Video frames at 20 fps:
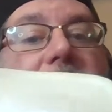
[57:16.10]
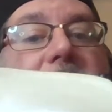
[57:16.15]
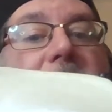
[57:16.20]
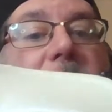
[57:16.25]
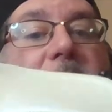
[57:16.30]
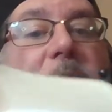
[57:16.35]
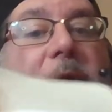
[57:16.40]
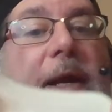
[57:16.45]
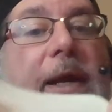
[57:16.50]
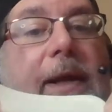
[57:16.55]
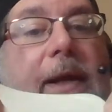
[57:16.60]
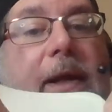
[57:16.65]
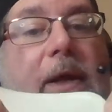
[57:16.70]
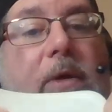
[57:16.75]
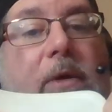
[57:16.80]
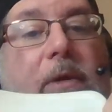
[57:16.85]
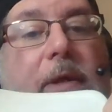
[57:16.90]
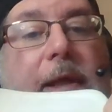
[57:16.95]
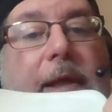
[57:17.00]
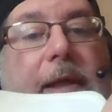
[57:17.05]
freaking brand
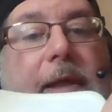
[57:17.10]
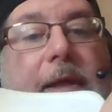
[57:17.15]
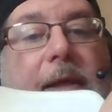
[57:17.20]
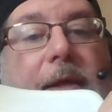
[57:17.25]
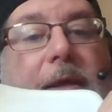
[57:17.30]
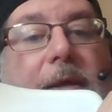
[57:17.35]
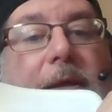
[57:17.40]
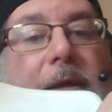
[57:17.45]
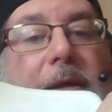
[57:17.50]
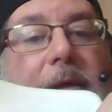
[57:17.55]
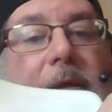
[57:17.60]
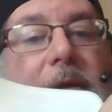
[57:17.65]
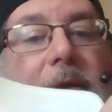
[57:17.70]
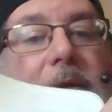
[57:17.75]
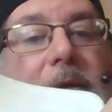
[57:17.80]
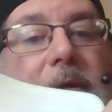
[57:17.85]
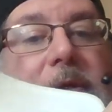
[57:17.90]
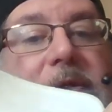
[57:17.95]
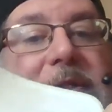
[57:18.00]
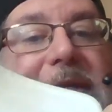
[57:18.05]
new. Like,
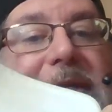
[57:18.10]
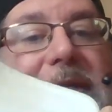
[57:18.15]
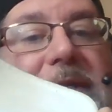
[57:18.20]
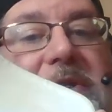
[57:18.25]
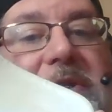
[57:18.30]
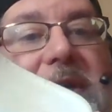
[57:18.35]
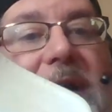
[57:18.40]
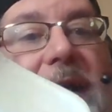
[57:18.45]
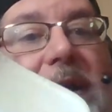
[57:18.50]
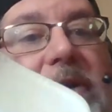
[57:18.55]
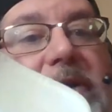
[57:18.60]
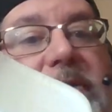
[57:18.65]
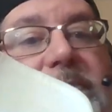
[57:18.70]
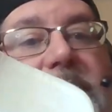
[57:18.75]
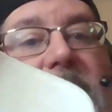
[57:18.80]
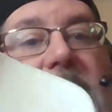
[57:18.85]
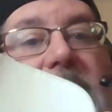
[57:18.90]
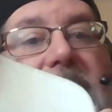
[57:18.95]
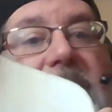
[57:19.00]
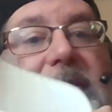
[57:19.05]
you're seeing
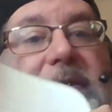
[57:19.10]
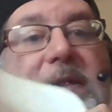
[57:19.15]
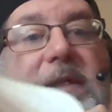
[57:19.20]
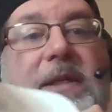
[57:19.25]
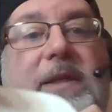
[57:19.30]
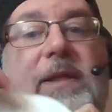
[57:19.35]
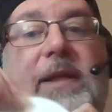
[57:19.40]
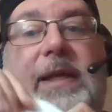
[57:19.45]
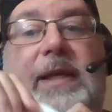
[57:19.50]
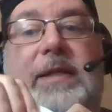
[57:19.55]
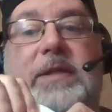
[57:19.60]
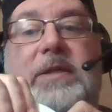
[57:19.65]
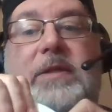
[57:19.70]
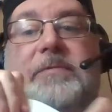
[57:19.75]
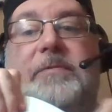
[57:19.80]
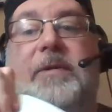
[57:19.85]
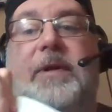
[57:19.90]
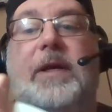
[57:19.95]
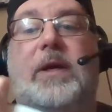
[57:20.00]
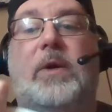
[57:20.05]
shadows, but it's clean
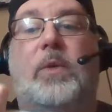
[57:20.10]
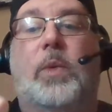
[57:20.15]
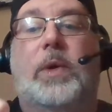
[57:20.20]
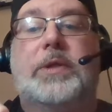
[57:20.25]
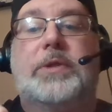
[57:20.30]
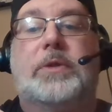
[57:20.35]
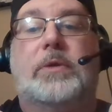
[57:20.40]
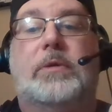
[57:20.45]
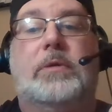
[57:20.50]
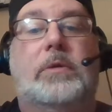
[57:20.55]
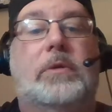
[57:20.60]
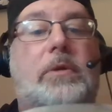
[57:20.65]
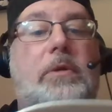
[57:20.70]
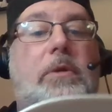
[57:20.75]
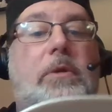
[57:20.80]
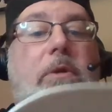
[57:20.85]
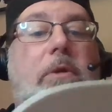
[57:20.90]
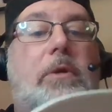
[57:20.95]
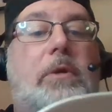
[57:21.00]
as a freaking whistle.